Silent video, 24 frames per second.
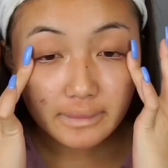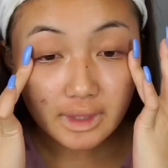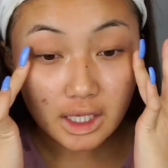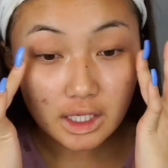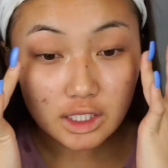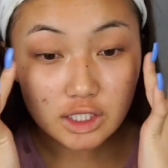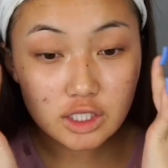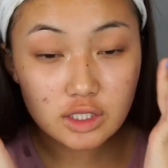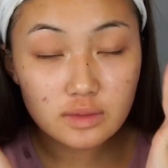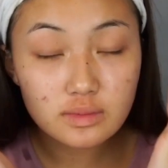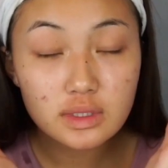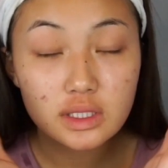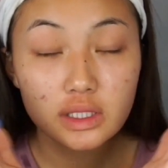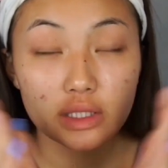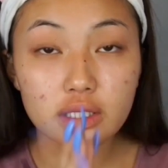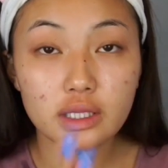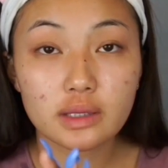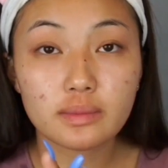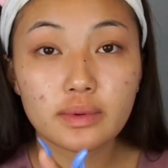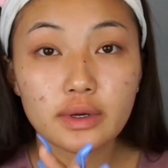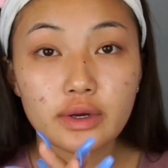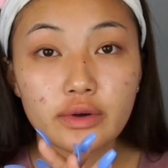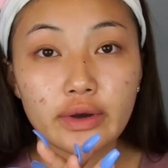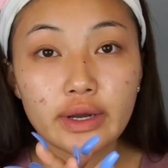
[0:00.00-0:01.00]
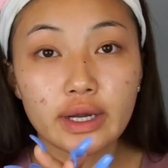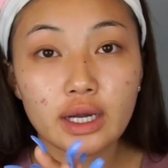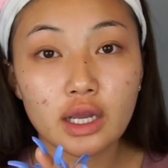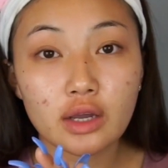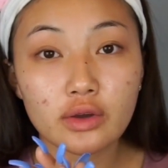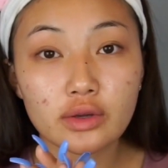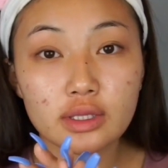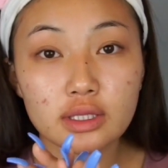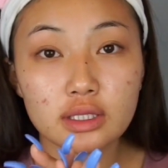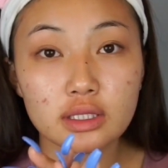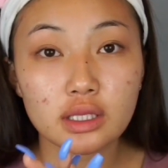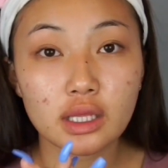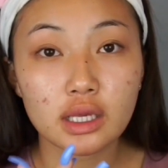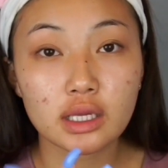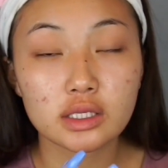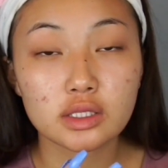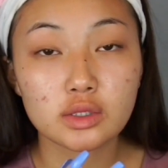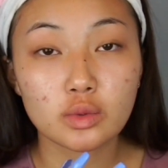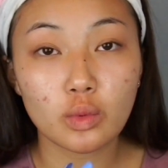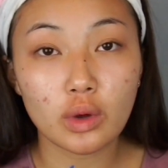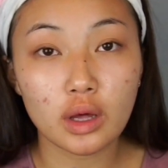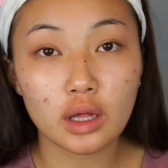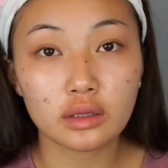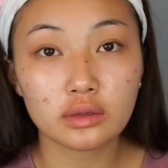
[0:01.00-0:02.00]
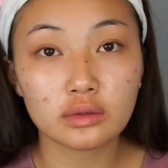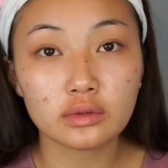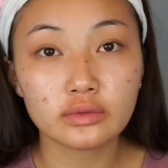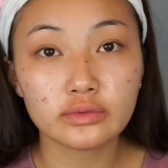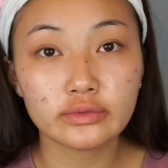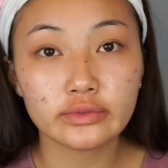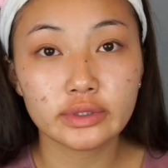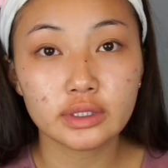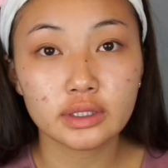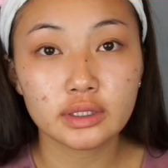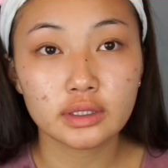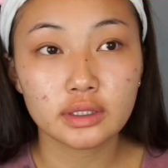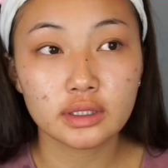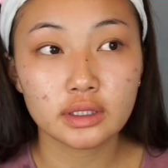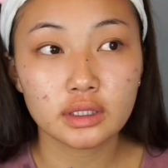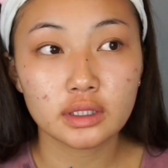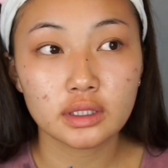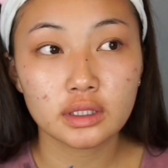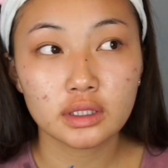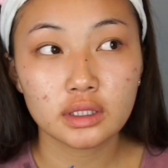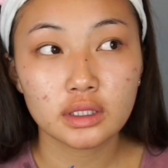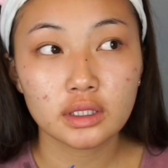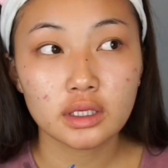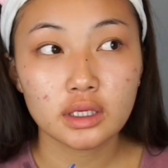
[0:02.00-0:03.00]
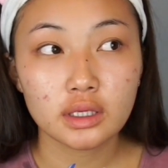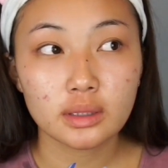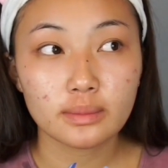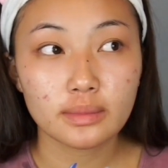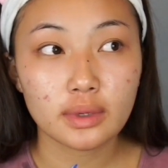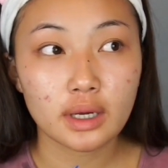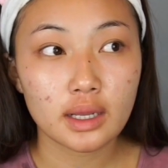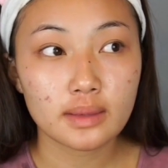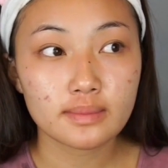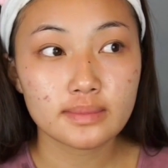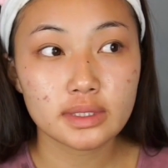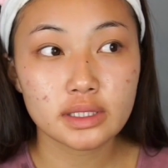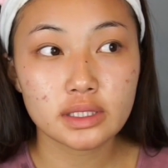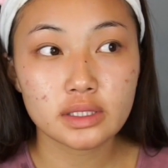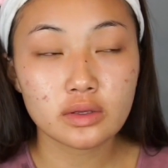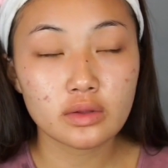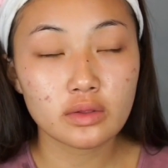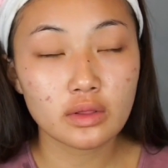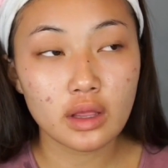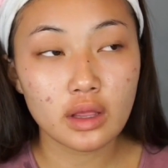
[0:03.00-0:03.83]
I should be sleeping right now. It's like 12, but I'm still